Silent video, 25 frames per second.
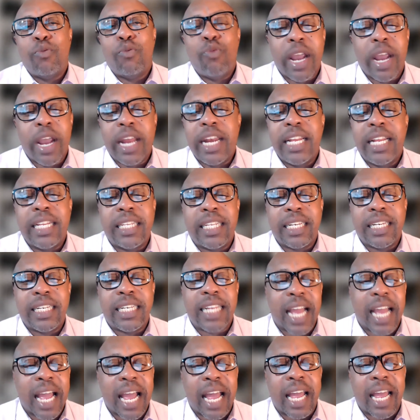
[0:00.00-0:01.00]
ready to
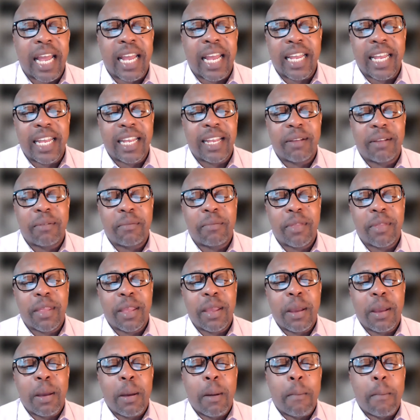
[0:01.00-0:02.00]
die.
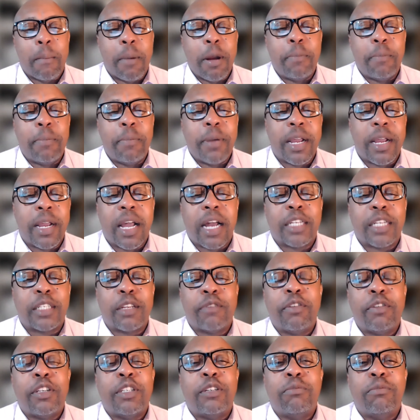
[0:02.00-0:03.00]
But because
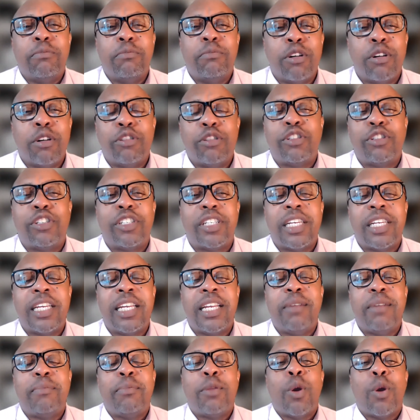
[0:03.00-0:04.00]
of His
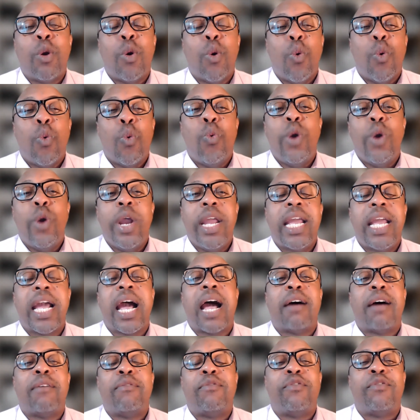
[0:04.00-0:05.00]
mercy, we
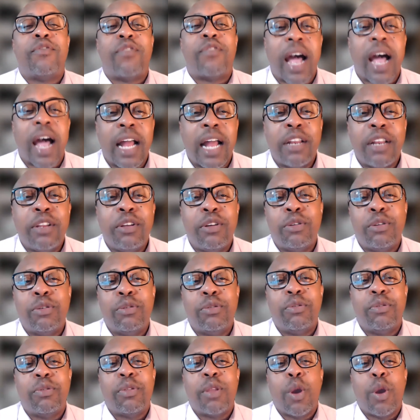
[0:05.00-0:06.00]
have value.
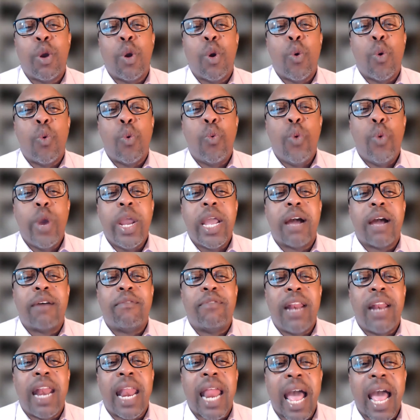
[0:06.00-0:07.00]
We
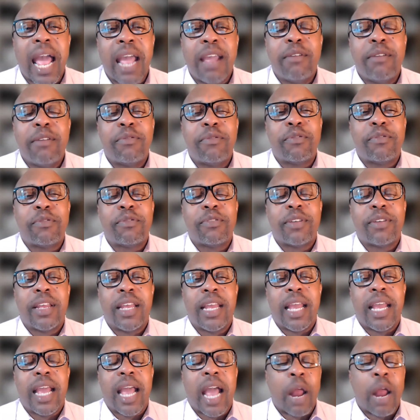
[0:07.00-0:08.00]
have life,
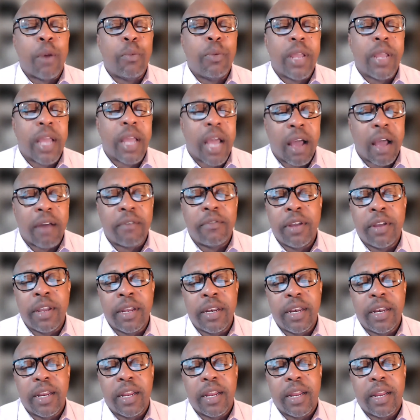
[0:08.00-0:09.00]
and we have
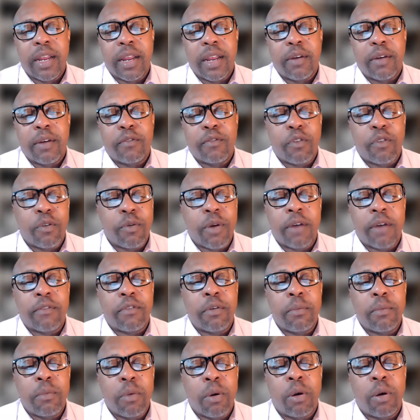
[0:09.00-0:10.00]
it
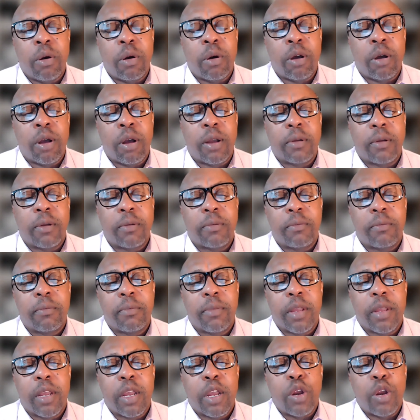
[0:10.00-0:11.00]
forevermore.
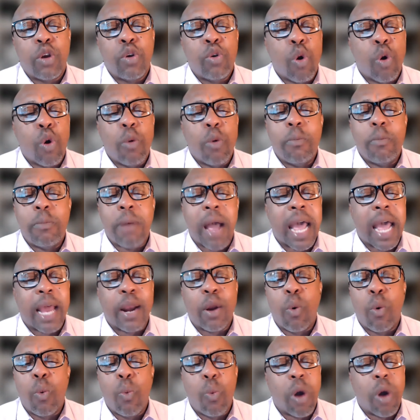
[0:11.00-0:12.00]
No
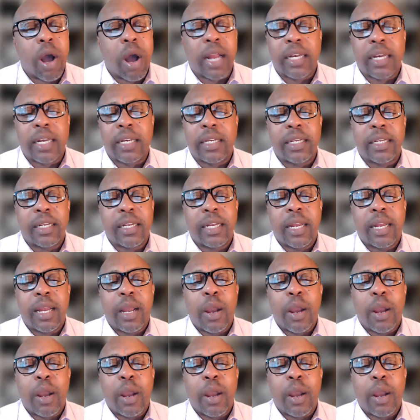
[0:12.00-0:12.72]
matter what,